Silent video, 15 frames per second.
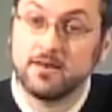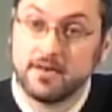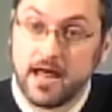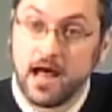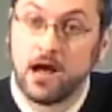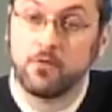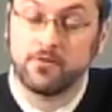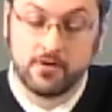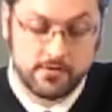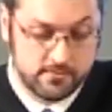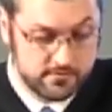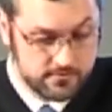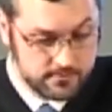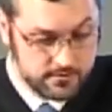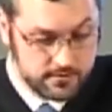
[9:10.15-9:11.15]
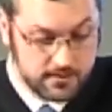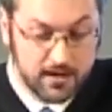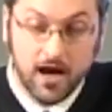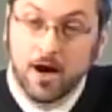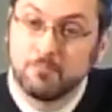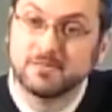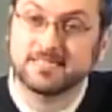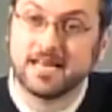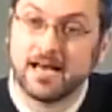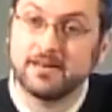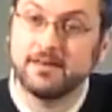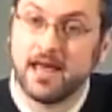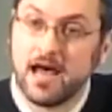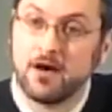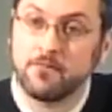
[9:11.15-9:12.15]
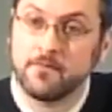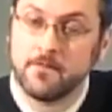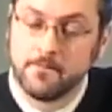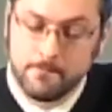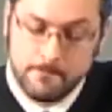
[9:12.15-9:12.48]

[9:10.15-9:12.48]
down. Upside down.